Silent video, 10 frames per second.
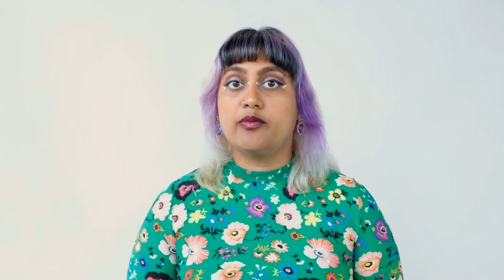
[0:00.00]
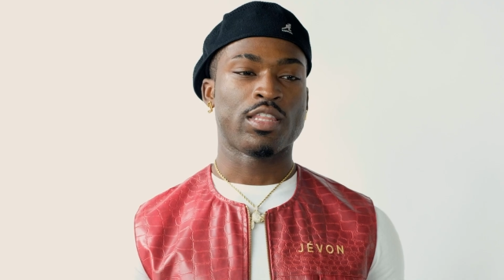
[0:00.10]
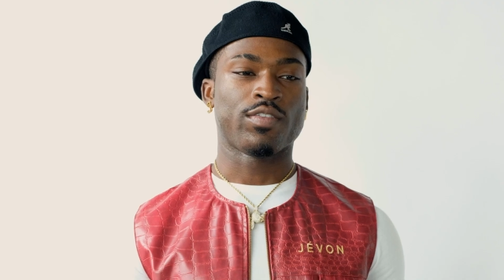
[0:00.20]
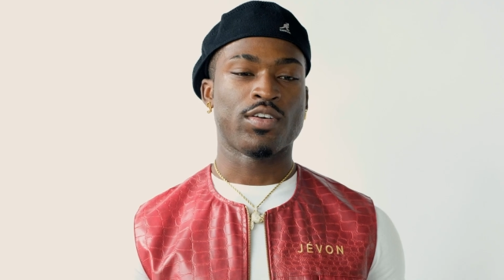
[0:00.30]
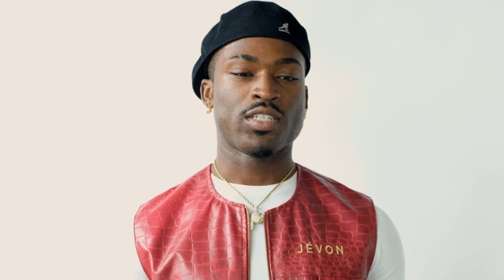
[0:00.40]
I
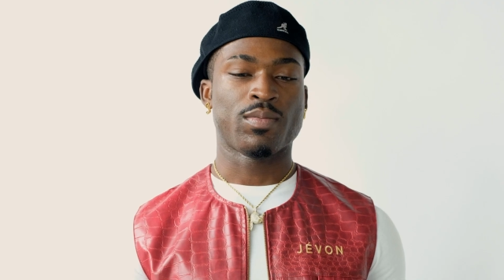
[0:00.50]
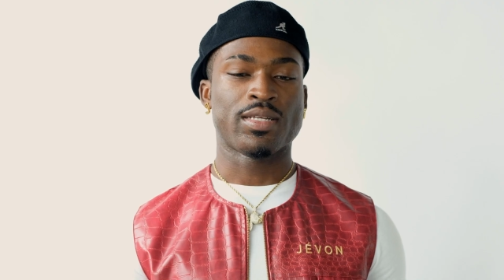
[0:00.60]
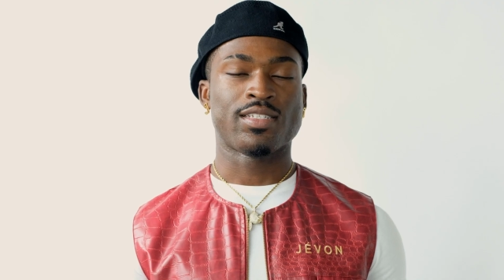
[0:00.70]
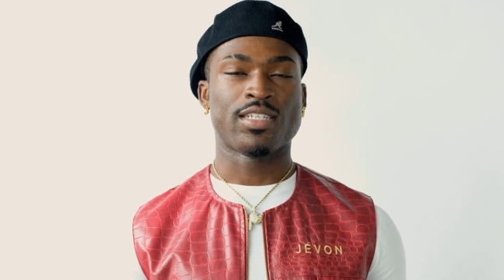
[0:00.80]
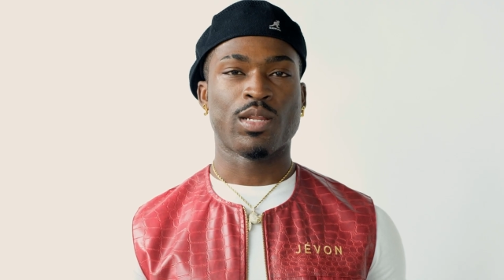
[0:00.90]
think the first time I
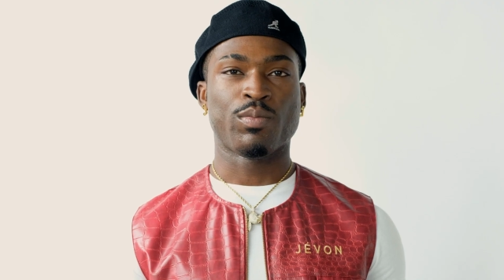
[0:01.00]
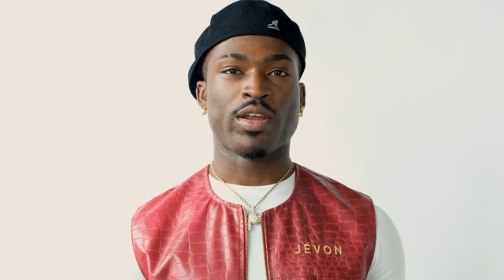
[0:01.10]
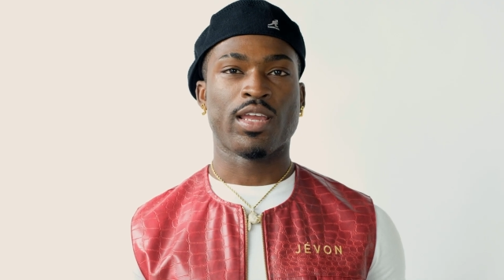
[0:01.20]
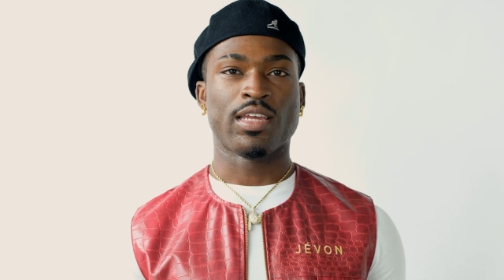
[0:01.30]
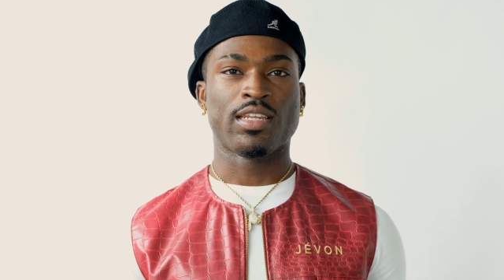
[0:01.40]

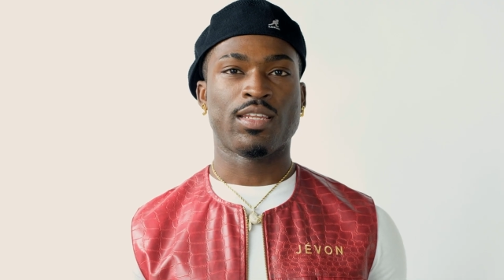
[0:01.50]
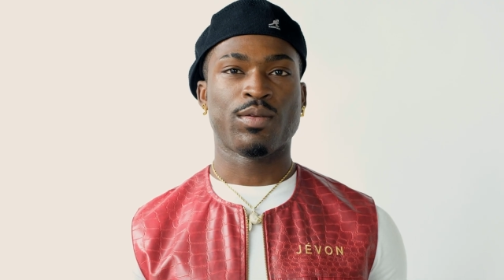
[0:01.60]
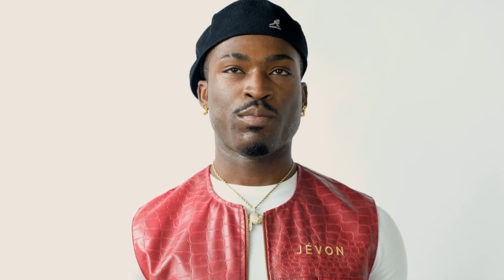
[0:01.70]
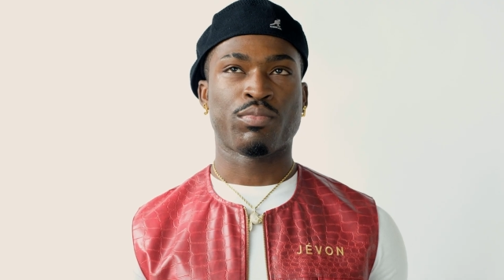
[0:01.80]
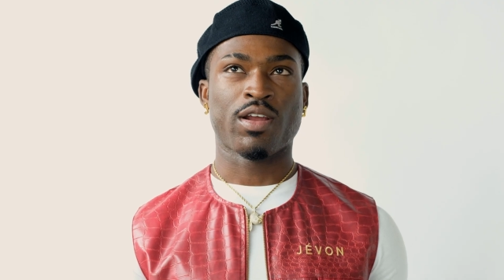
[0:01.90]
celebrated
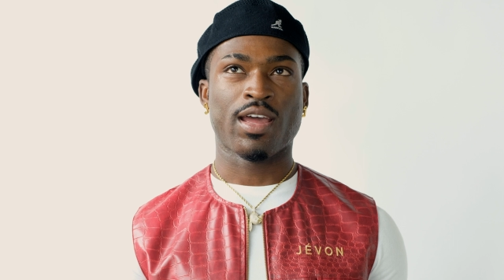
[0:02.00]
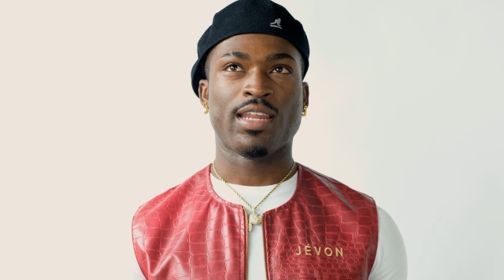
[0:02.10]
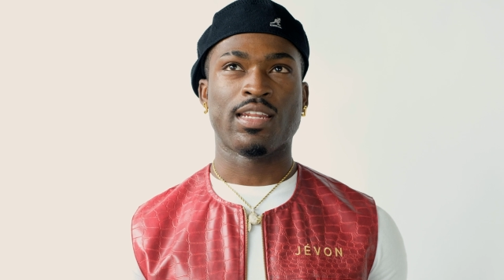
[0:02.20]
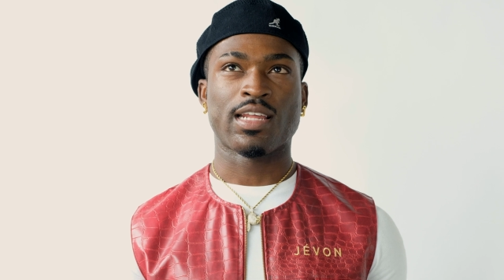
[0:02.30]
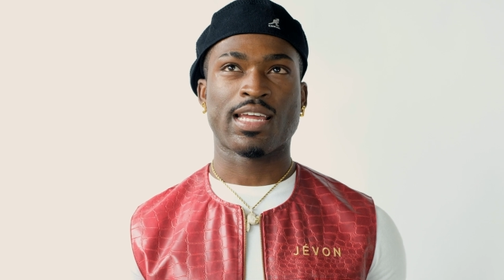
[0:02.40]

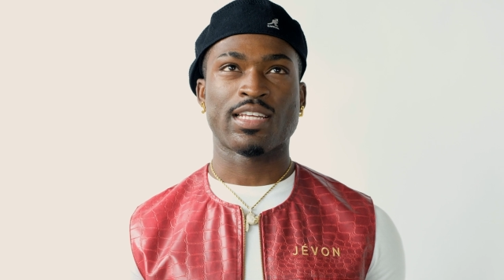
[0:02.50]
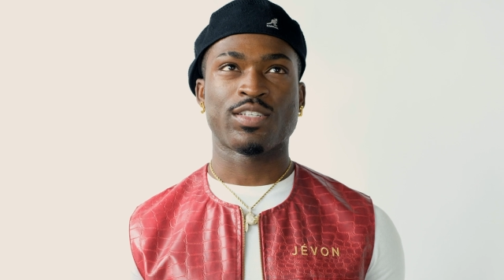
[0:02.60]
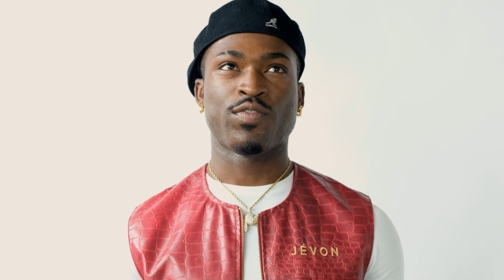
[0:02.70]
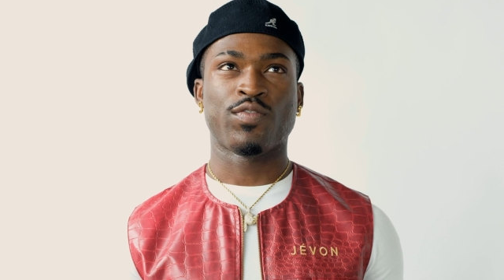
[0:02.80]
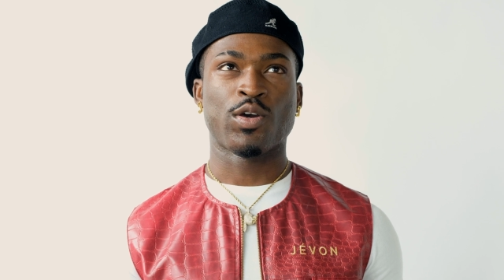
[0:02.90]
pride and I
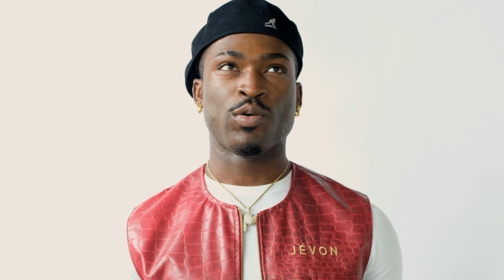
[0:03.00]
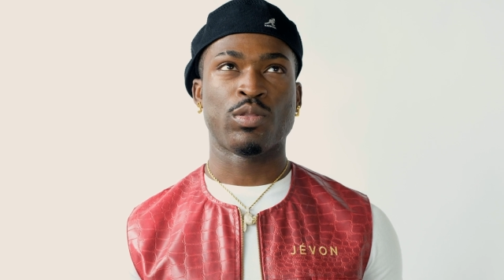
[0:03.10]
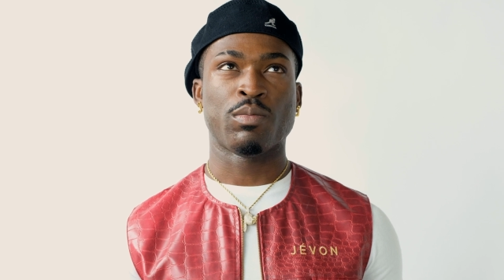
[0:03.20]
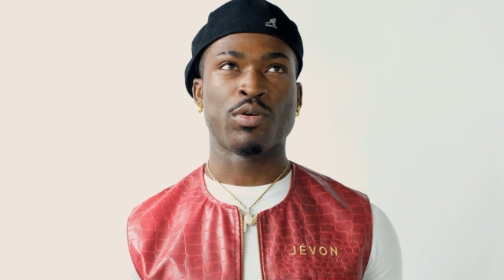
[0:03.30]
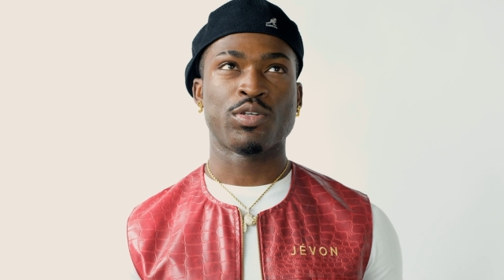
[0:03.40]
guess felt
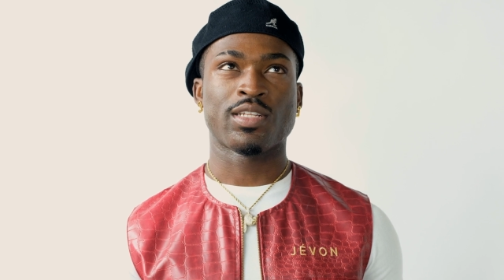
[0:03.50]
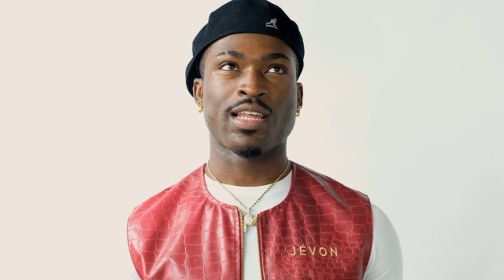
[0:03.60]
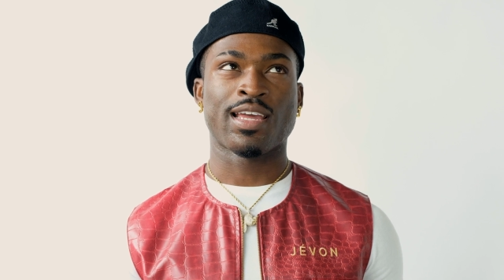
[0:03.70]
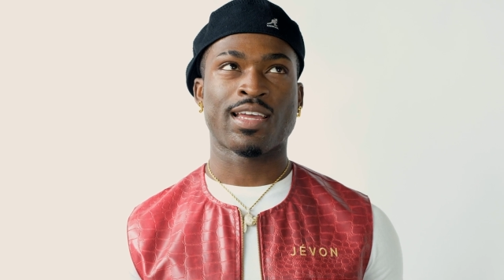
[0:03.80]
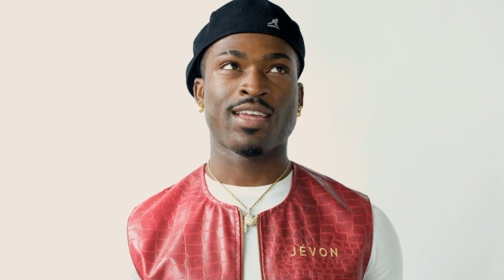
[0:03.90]
the most
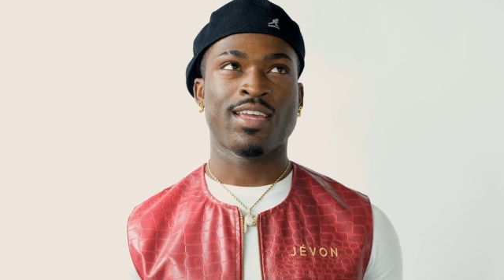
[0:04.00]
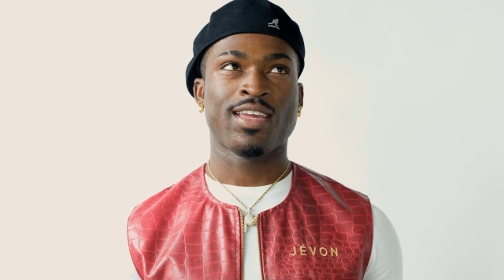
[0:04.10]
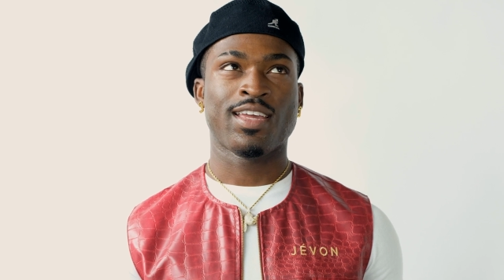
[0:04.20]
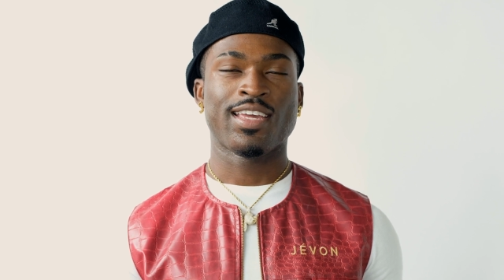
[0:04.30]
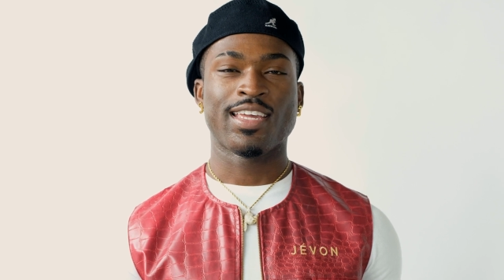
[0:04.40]
like
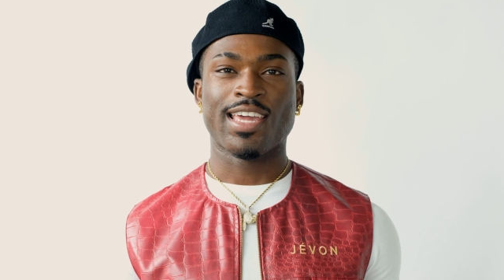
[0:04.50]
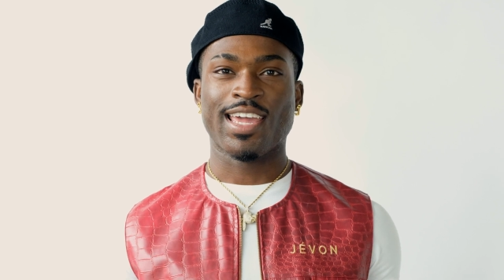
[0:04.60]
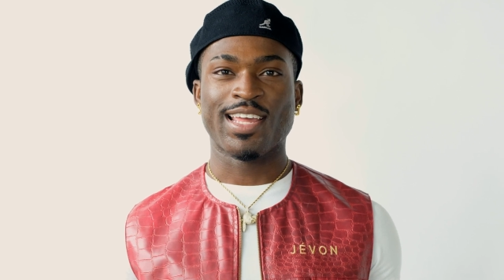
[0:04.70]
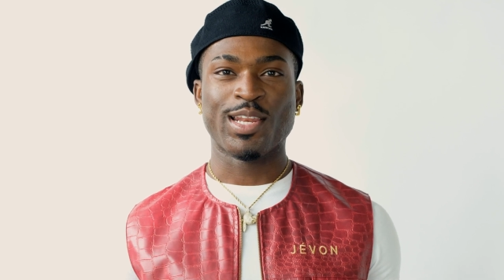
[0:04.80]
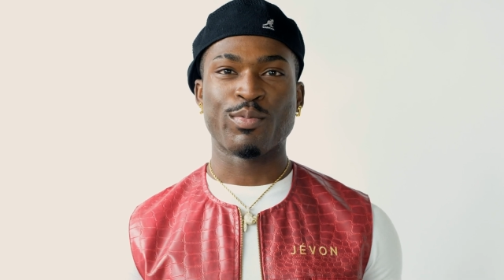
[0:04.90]

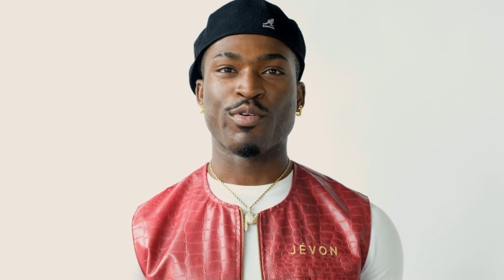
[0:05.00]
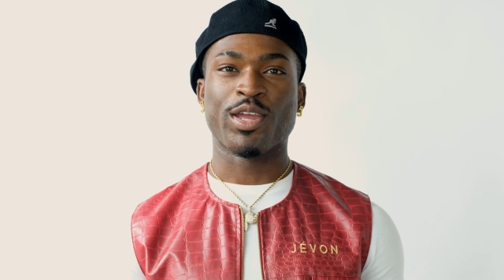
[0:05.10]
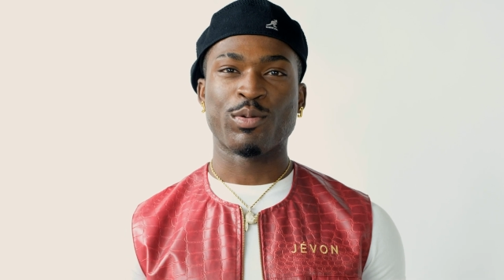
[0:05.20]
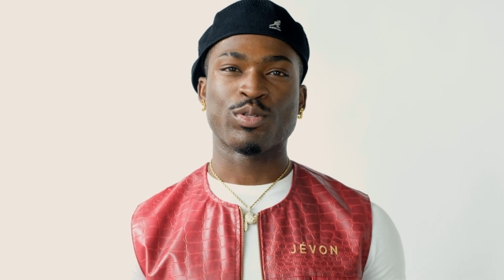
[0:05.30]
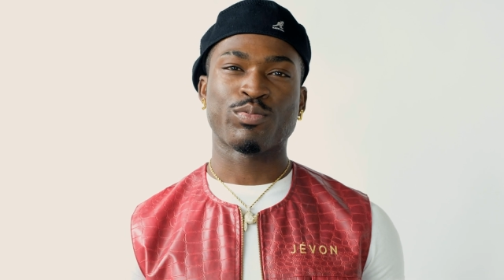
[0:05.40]
gay and
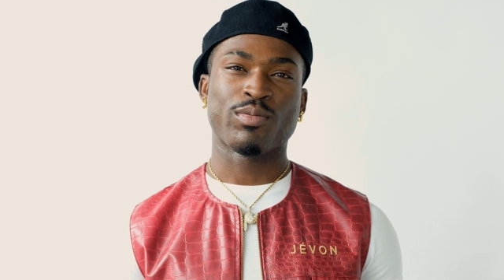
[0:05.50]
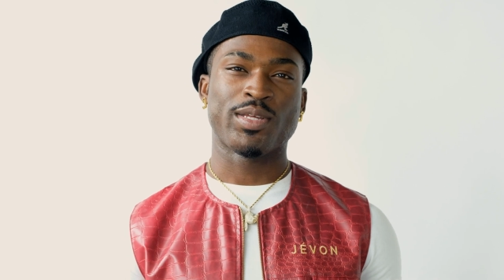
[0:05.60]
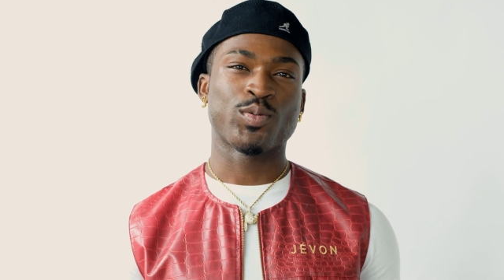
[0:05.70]
liberated was probably